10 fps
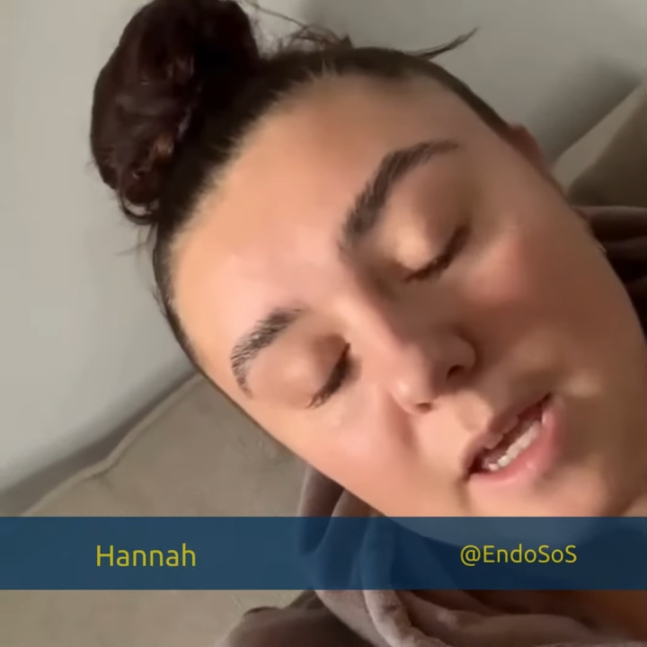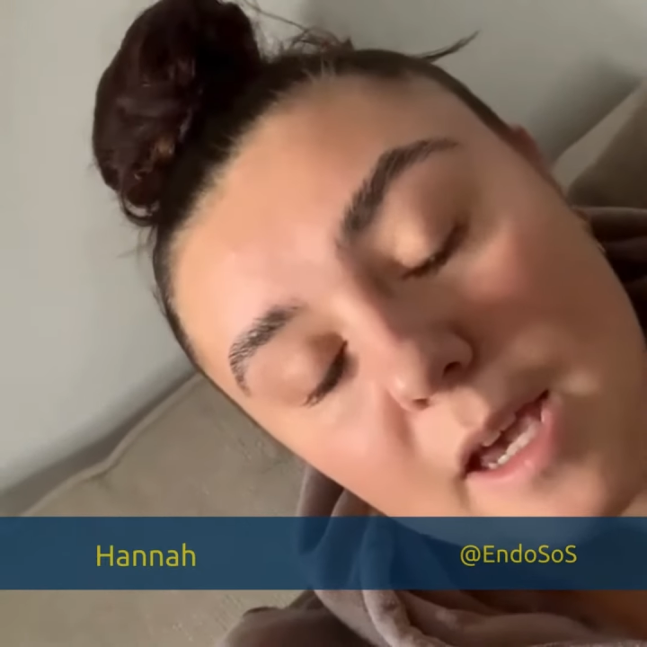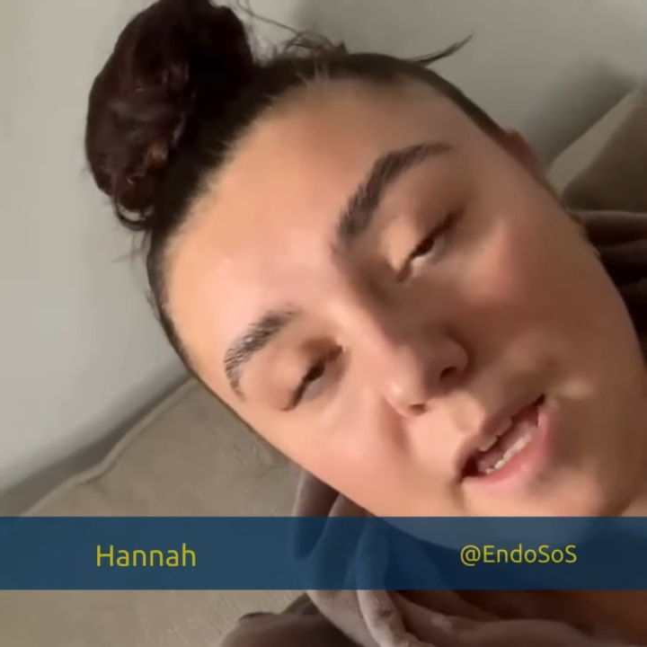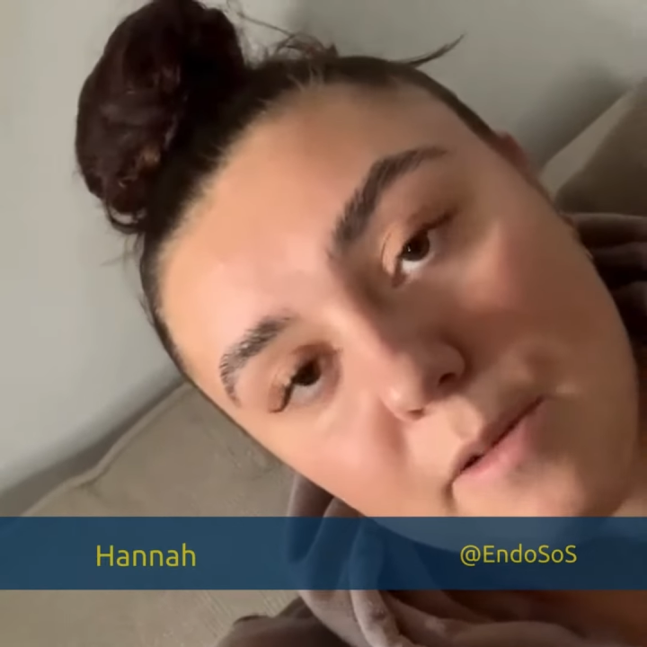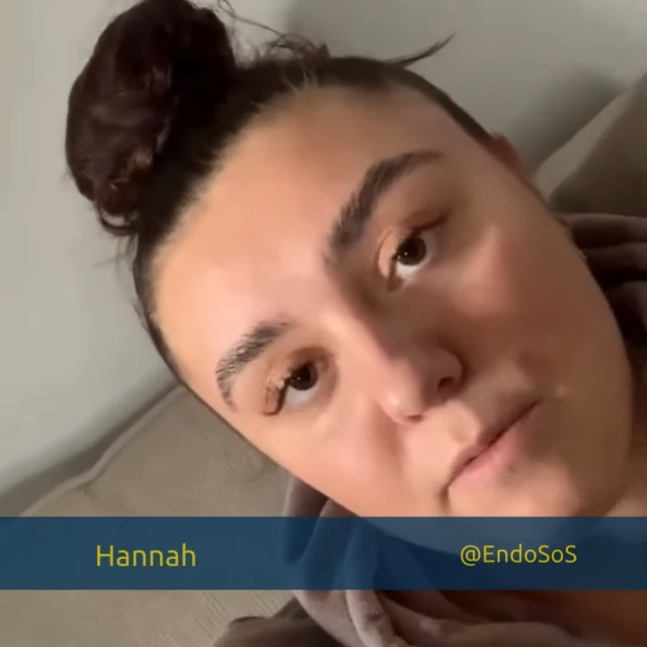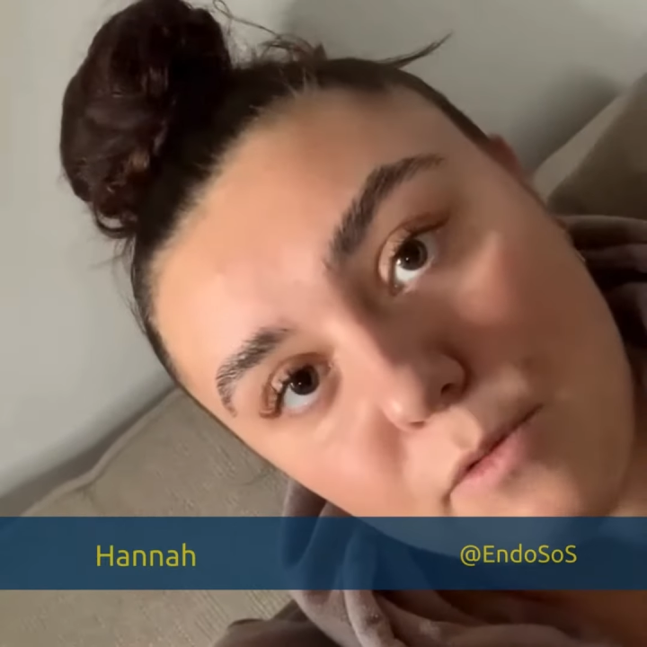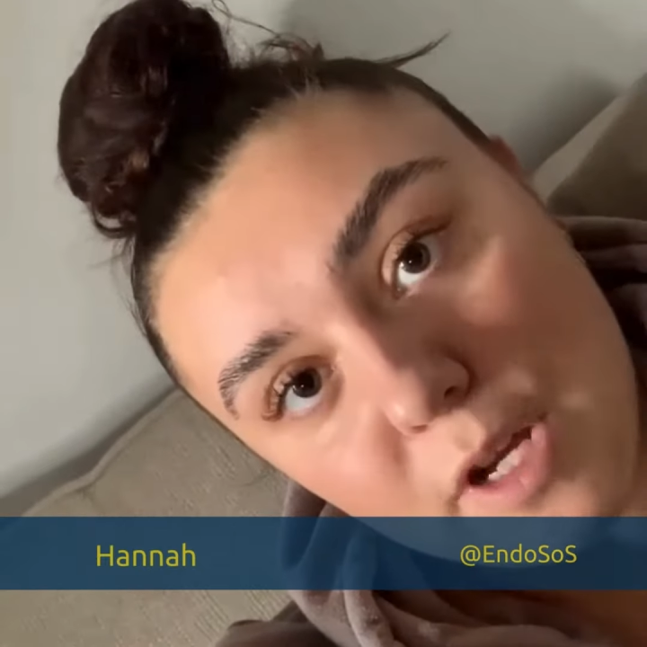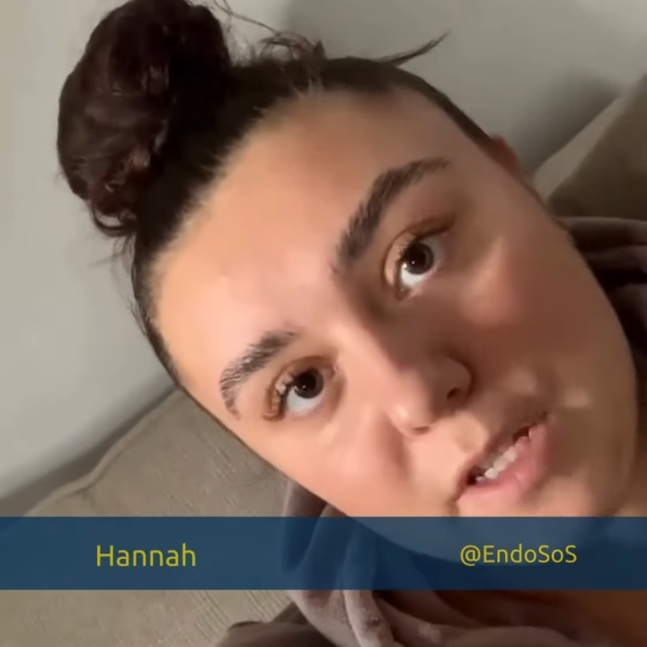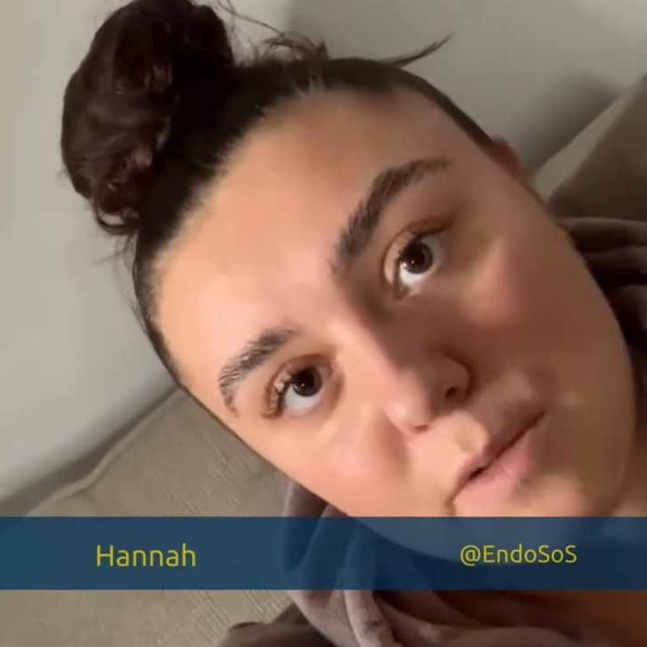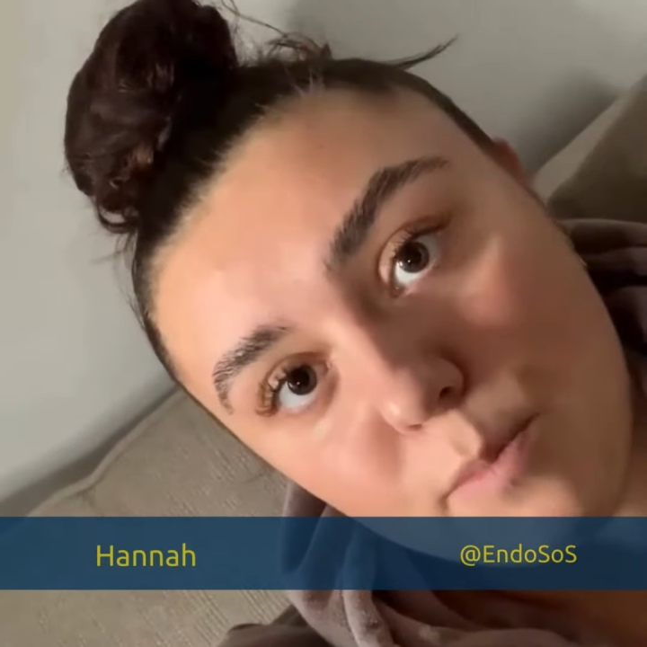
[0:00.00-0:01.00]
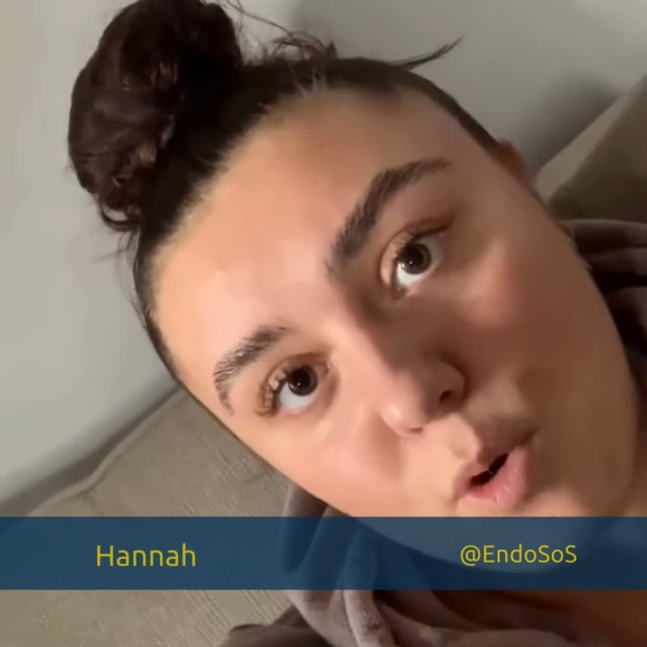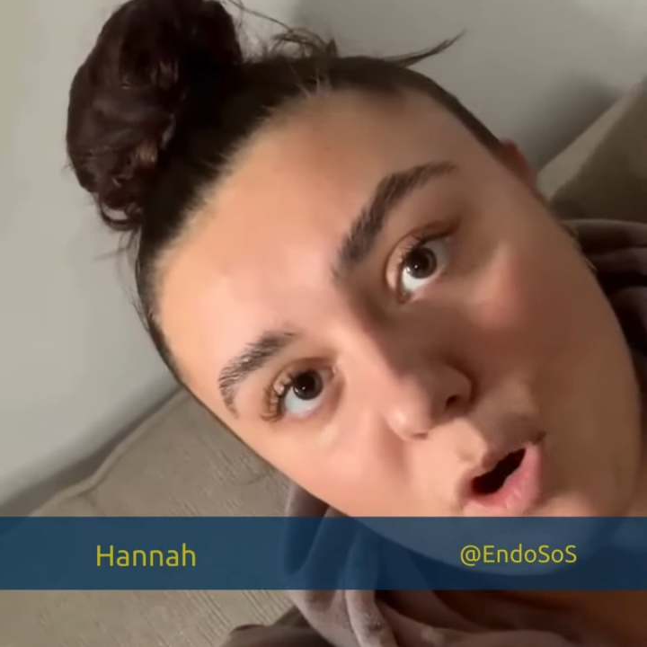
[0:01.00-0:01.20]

and raising more